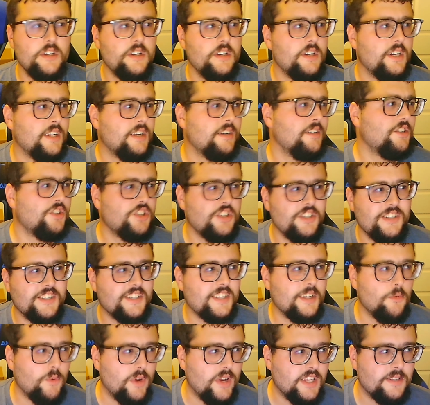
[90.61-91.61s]
I, don't, I shouldn't
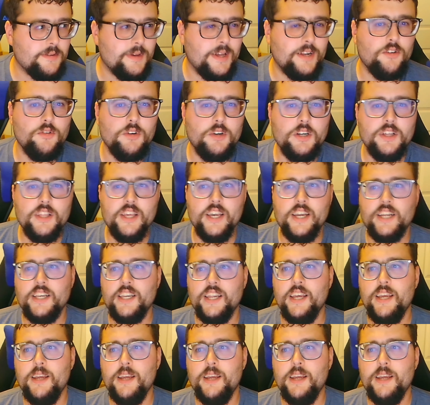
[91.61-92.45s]
say waste. I don't want to like